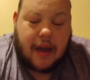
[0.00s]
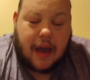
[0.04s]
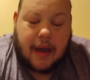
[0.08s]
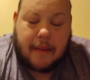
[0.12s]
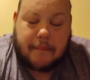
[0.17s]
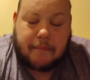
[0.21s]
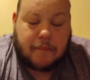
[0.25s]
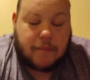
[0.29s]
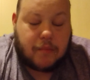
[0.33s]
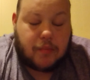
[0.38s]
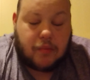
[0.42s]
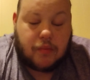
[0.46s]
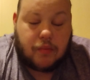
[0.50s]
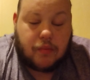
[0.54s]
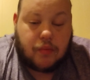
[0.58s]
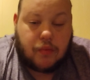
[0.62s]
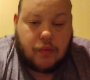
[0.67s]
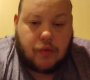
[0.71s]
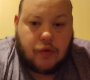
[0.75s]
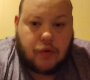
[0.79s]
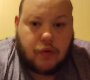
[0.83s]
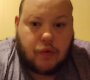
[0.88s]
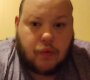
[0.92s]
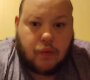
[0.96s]
um,
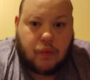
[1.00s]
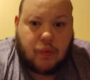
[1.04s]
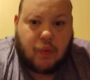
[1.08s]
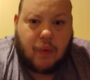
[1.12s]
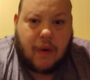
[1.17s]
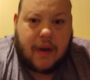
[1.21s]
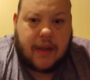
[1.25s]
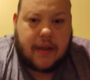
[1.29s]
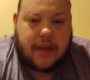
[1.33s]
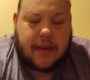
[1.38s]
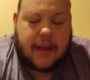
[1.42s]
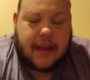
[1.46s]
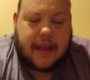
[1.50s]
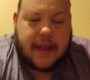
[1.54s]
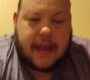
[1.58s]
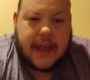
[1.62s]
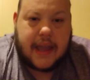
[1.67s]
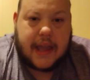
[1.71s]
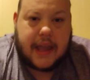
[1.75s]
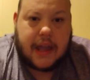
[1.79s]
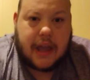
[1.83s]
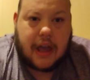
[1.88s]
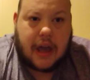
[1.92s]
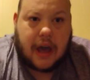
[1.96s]
what
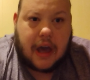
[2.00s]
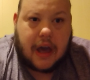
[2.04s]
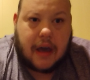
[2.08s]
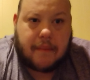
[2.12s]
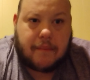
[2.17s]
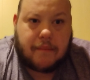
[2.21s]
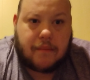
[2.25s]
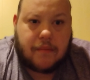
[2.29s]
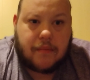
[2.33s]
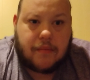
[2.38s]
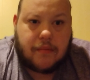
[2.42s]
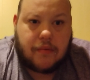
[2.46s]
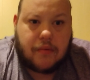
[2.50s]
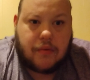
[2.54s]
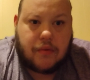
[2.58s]
he, um,